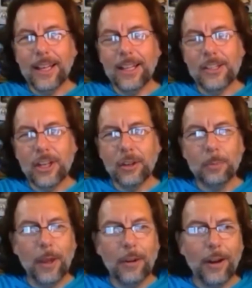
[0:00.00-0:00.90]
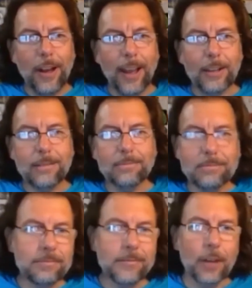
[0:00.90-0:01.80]
Cheryl's brother and I
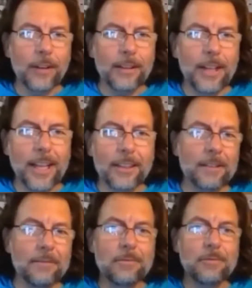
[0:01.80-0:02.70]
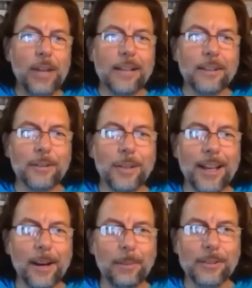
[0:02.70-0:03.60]
dove underneath and jacked this thing
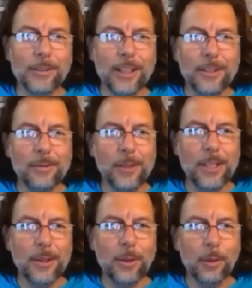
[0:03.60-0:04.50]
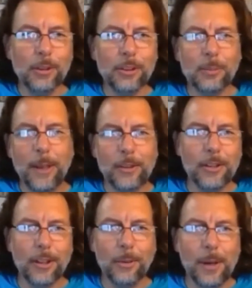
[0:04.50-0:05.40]
up and started redoing all the
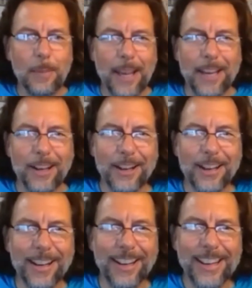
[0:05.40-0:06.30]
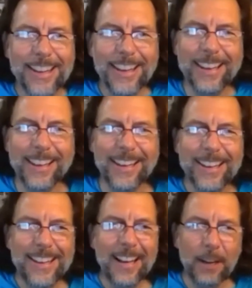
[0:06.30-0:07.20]
suspension on the Winnebago.
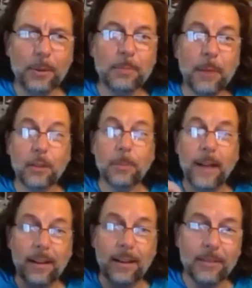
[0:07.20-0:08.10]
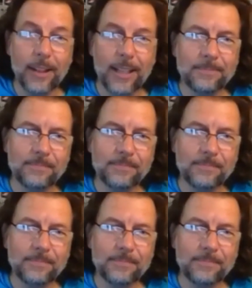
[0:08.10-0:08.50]
It was much better after that.